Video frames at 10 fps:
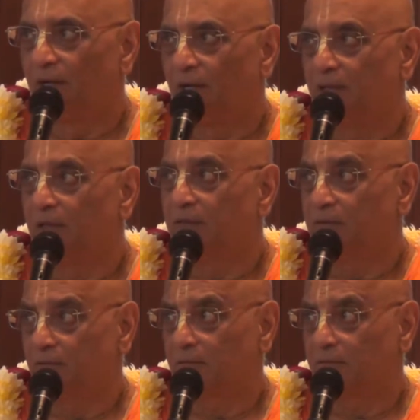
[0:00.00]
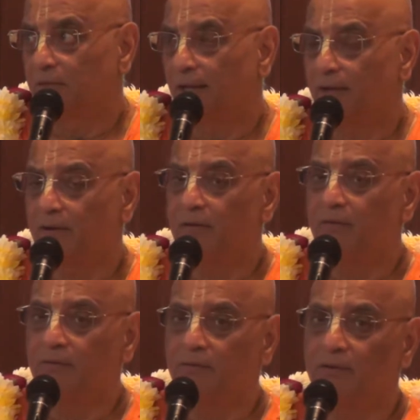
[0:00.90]
And
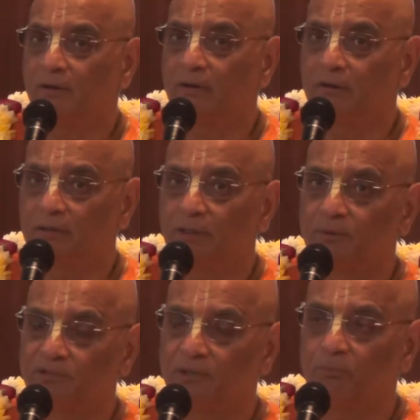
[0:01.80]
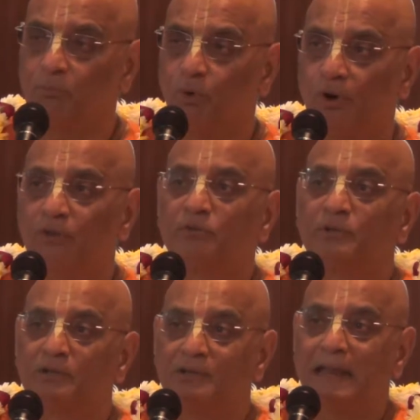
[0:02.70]
there were some boys who
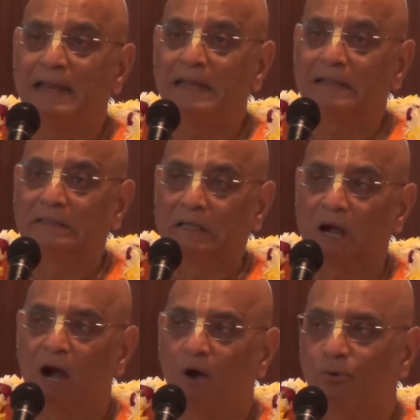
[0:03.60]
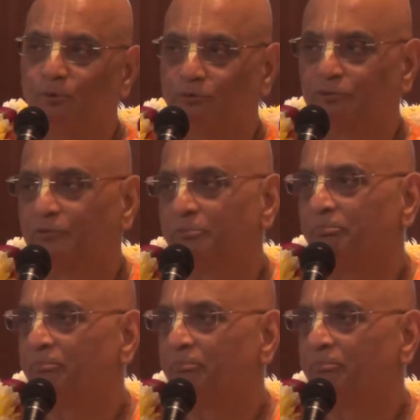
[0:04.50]
were tending the cows.